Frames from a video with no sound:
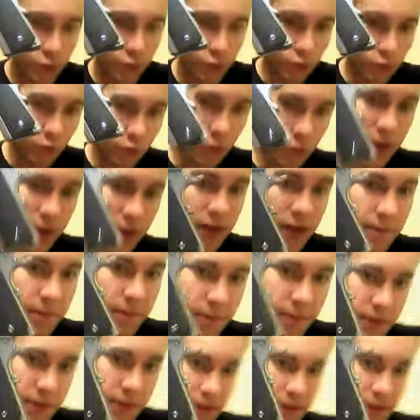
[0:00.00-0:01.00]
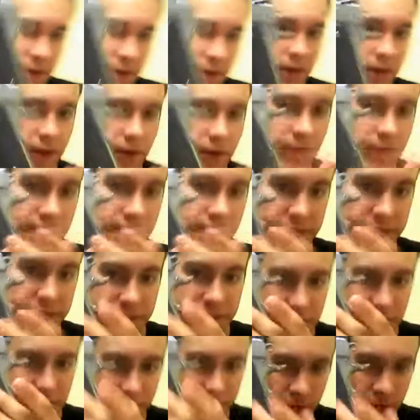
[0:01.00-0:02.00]
grip on this
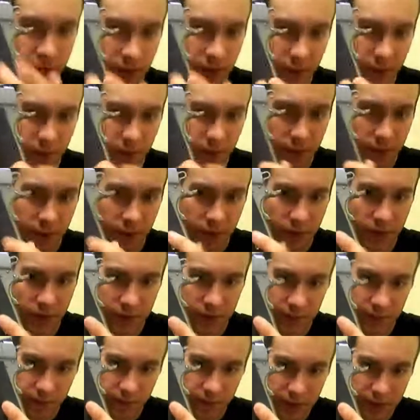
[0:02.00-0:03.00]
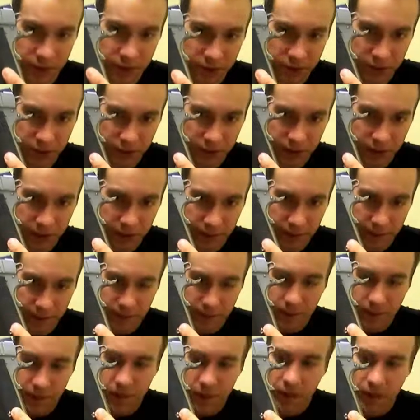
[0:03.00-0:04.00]
is what I really want to mention.
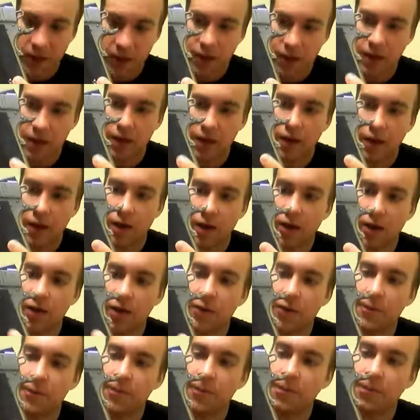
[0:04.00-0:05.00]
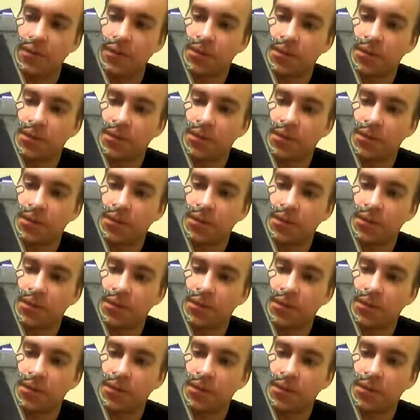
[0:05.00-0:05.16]
I